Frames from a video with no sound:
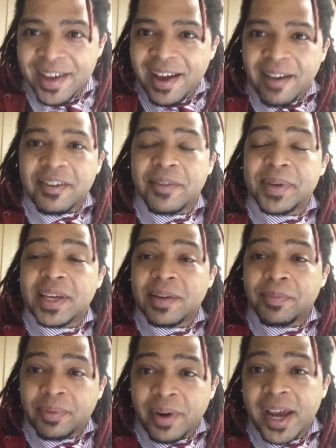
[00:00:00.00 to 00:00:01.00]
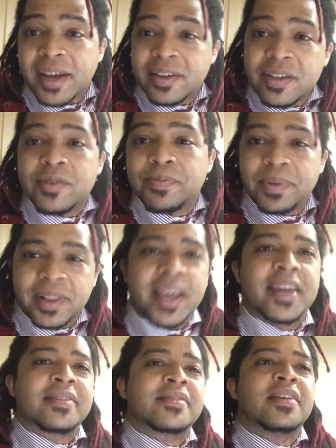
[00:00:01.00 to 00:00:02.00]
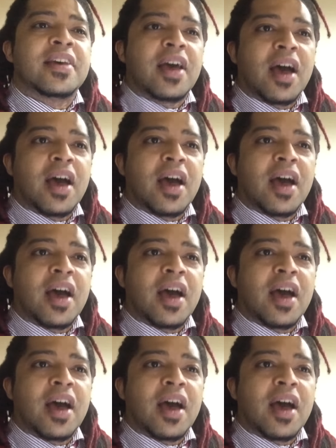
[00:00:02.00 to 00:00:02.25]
I'm gonna be in a brand new place,